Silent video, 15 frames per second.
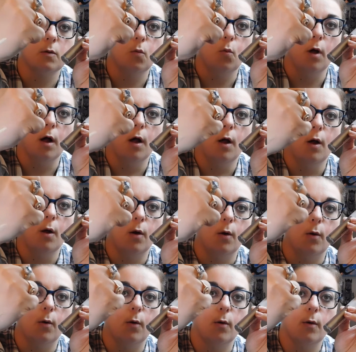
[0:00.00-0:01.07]
Whoa.
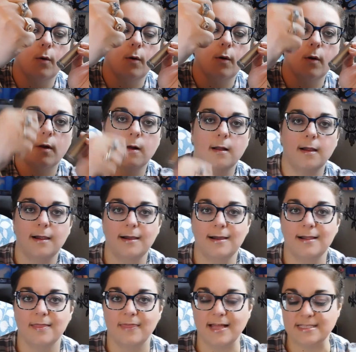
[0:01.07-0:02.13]

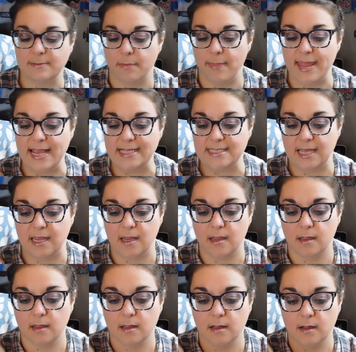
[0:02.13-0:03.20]
That's amazing.
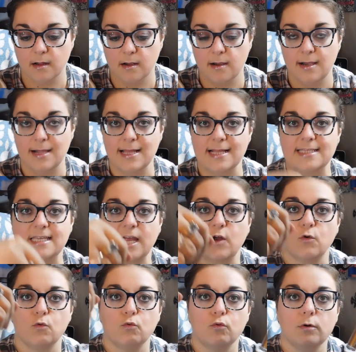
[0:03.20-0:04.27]
It's like
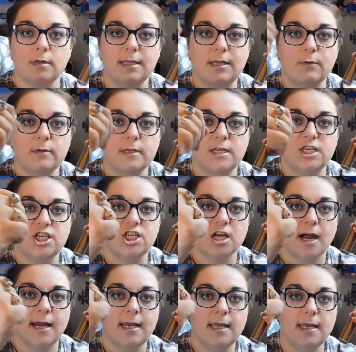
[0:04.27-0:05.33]
really, really
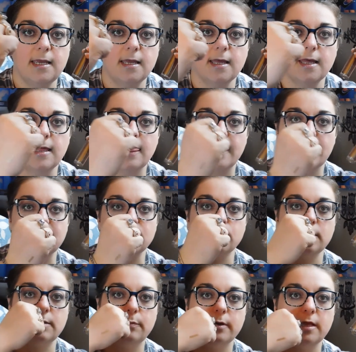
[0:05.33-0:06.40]
shiny. But it's
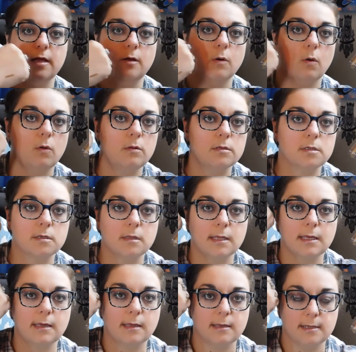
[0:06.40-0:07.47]
really pretty gold.
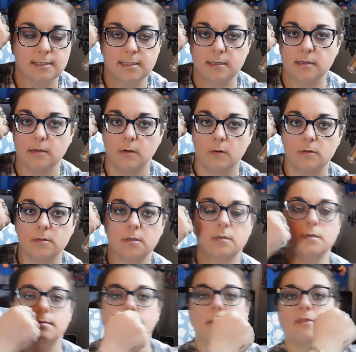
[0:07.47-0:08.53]
Like, can you see the gold?
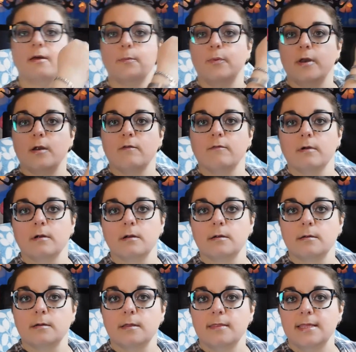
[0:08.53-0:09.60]
If I put it over
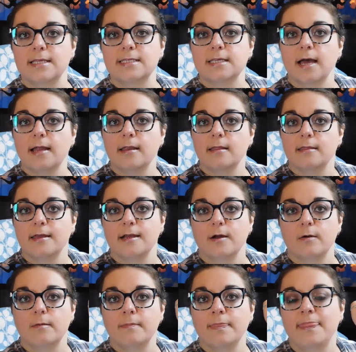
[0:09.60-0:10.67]
on this side. There you go.
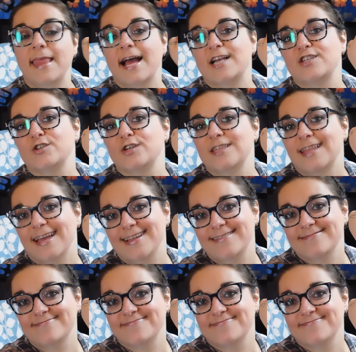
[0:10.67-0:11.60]
Natural light.